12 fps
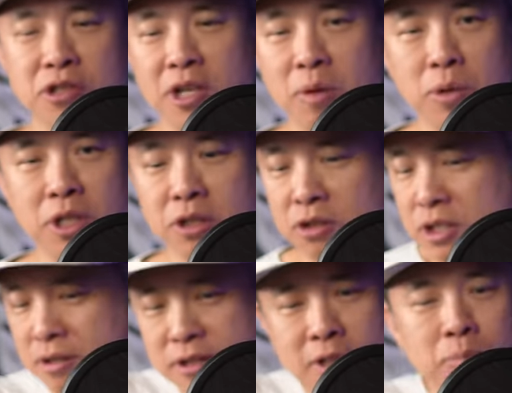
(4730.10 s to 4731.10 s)
John, when you're
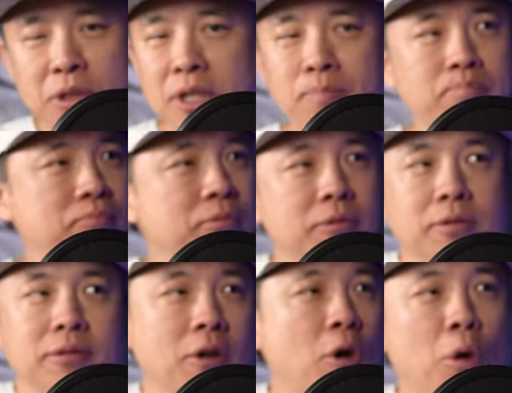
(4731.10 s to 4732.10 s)
just simply
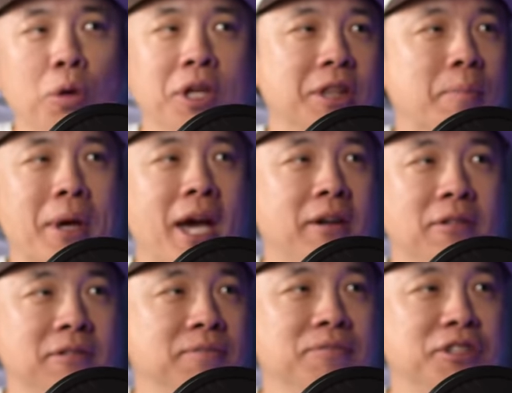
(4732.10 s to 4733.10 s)
holding the
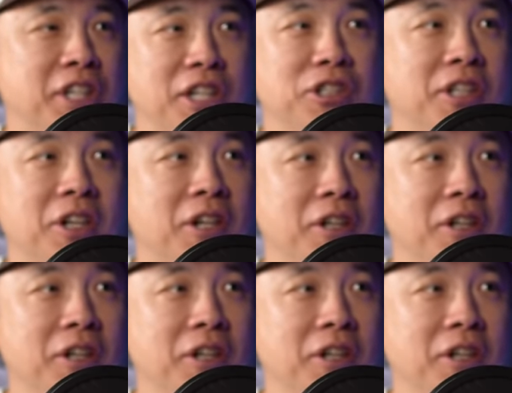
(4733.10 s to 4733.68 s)
paddle stationary?